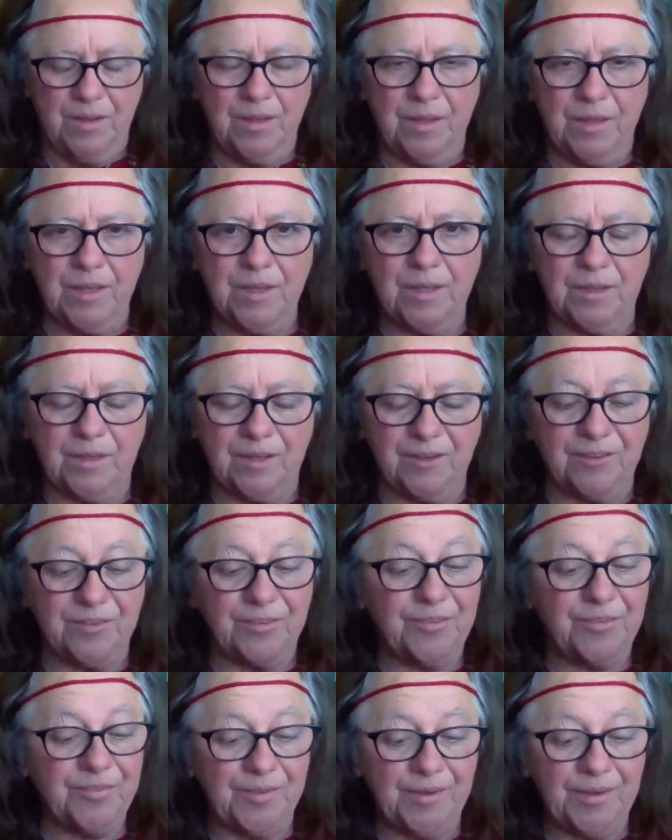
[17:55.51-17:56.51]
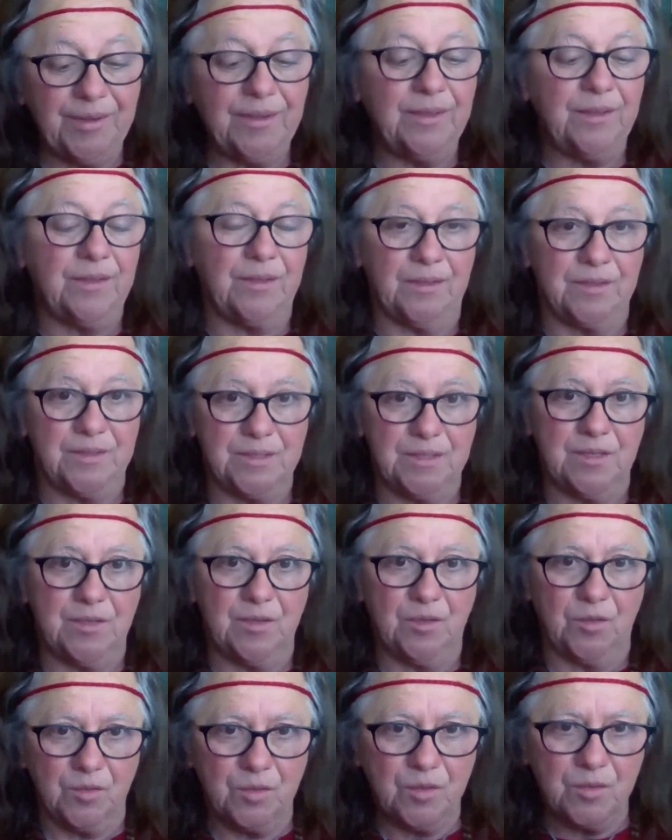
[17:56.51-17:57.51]
and define it
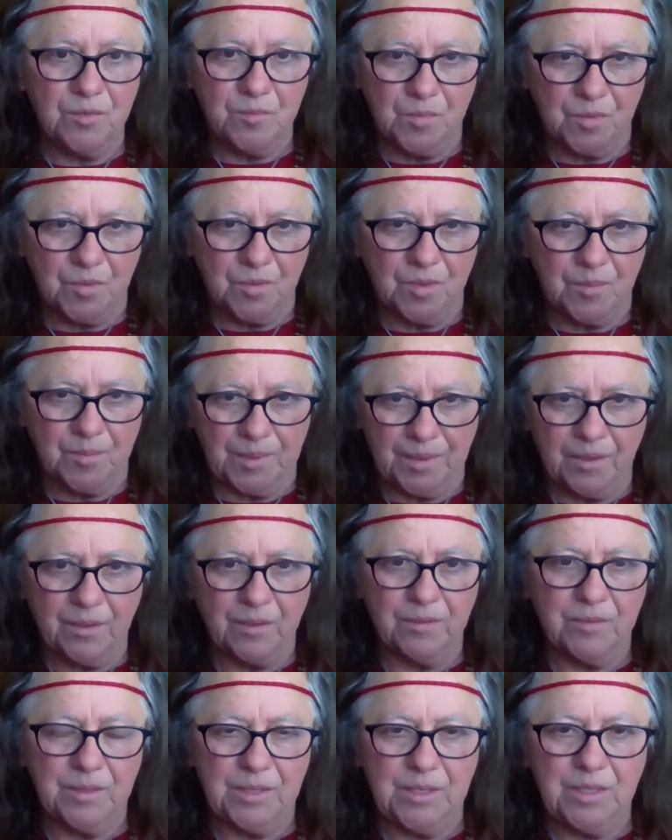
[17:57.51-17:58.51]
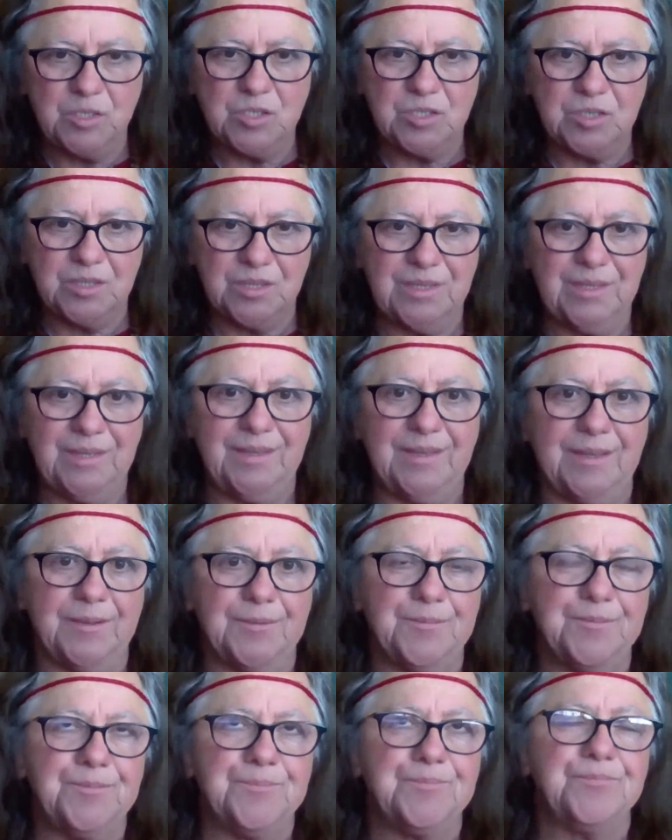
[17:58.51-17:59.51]
and learn more about each thing.